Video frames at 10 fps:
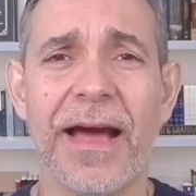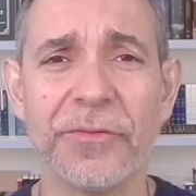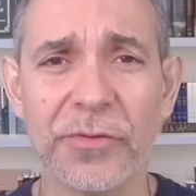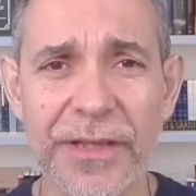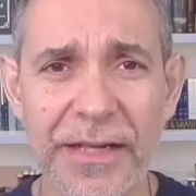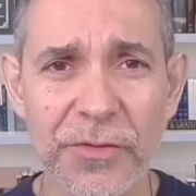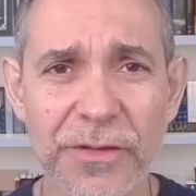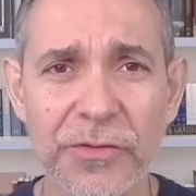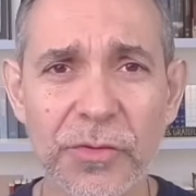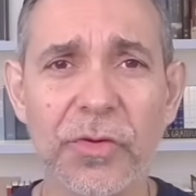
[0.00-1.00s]
and to tell
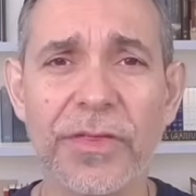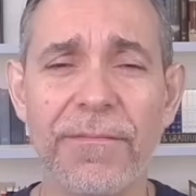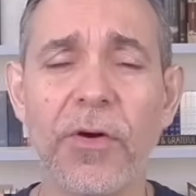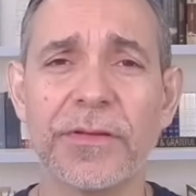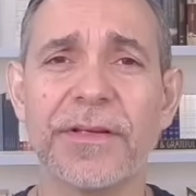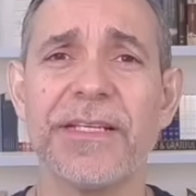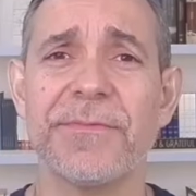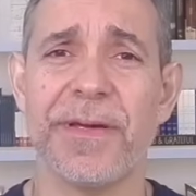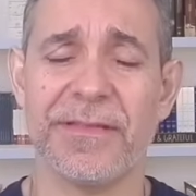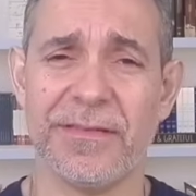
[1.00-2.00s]
you the truth about
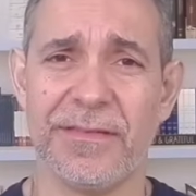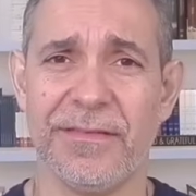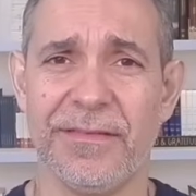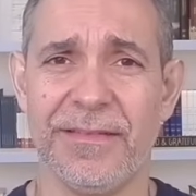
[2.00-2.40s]
Christmas.